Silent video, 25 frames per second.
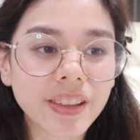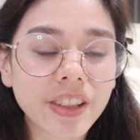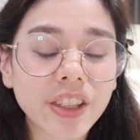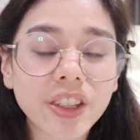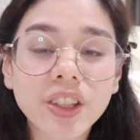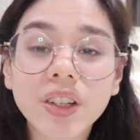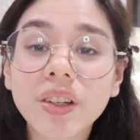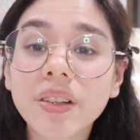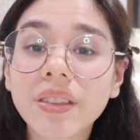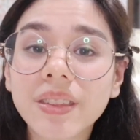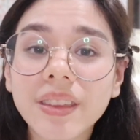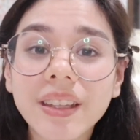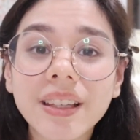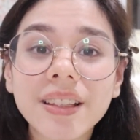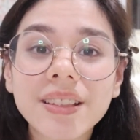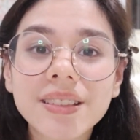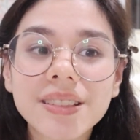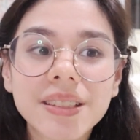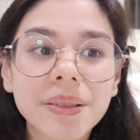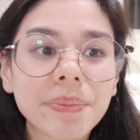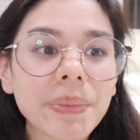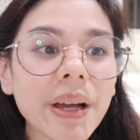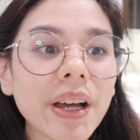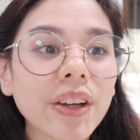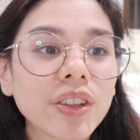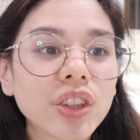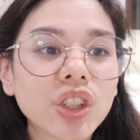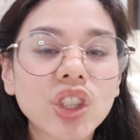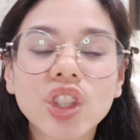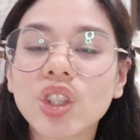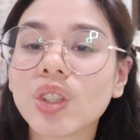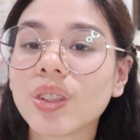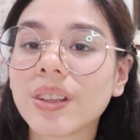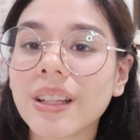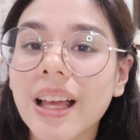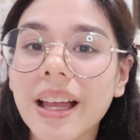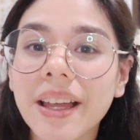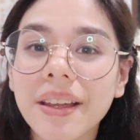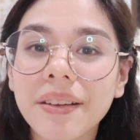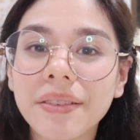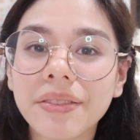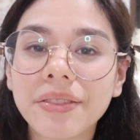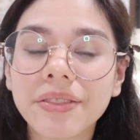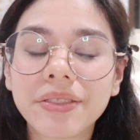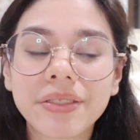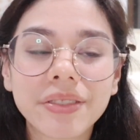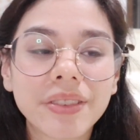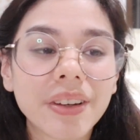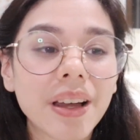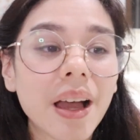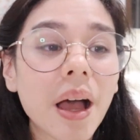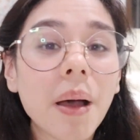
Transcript: there are things about your life,